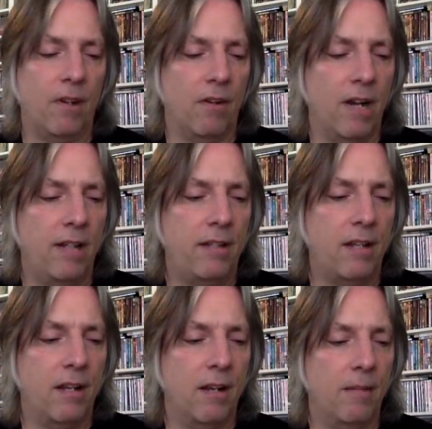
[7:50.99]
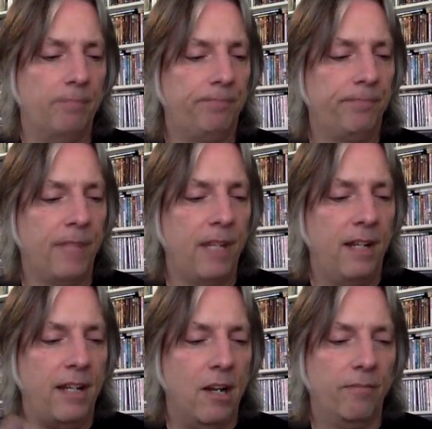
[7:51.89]
All right. Um,
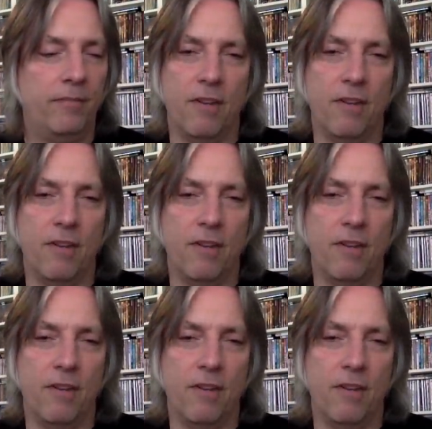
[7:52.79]
you know,